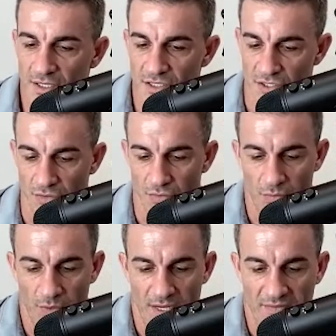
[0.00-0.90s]
So
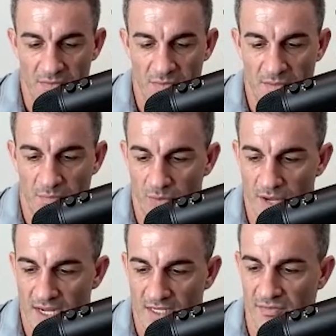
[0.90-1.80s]
we have to be
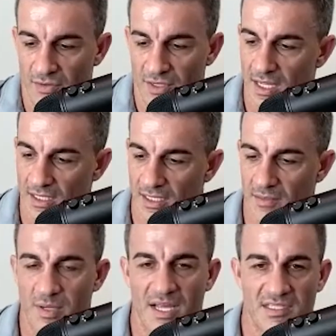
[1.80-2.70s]
proactive on how to get
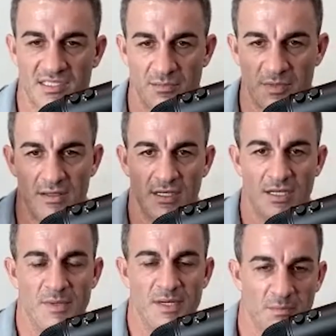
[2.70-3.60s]
past some of the
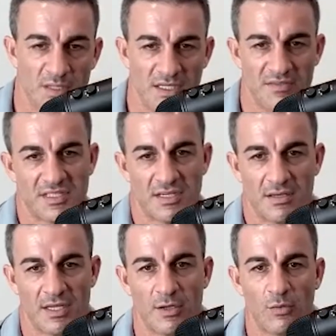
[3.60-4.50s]
limiting beliefs
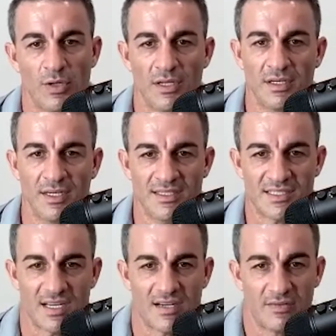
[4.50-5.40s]
that are run
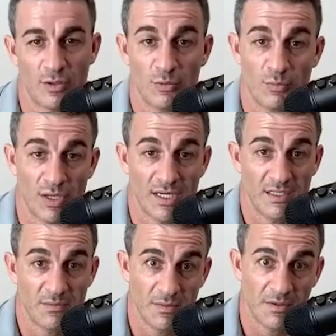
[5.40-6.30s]
inside of our own brain
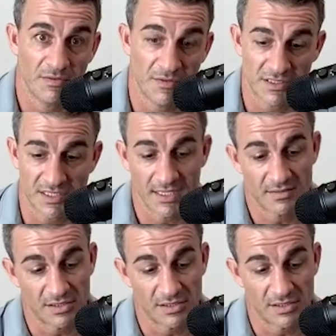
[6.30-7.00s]
to be able to fix that.